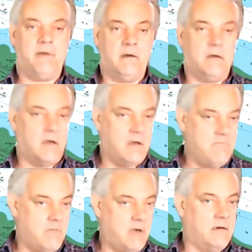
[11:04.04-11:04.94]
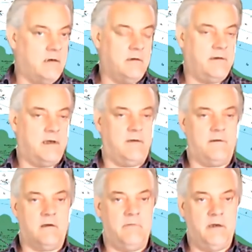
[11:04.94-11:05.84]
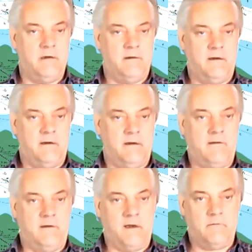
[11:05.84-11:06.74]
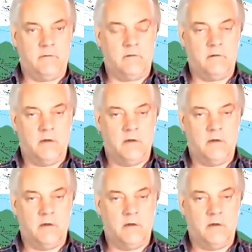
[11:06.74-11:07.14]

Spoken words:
that I might not at that time be enthusiastic for.